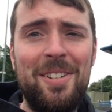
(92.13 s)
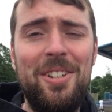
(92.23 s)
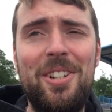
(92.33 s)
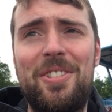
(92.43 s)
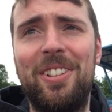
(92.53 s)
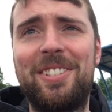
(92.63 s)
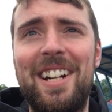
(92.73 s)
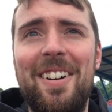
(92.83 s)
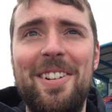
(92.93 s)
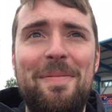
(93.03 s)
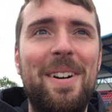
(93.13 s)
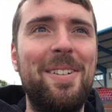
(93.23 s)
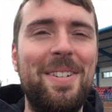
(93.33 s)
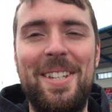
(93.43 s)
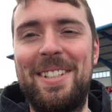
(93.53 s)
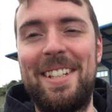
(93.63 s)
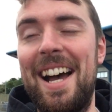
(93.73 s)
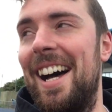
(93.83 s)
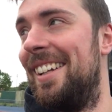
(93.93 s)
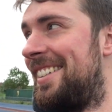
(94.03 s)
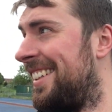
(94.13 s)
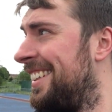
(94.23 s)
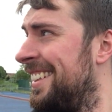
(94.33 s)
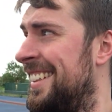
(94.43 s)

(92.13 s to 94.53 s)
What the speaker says: Neutral ground, but with a stand.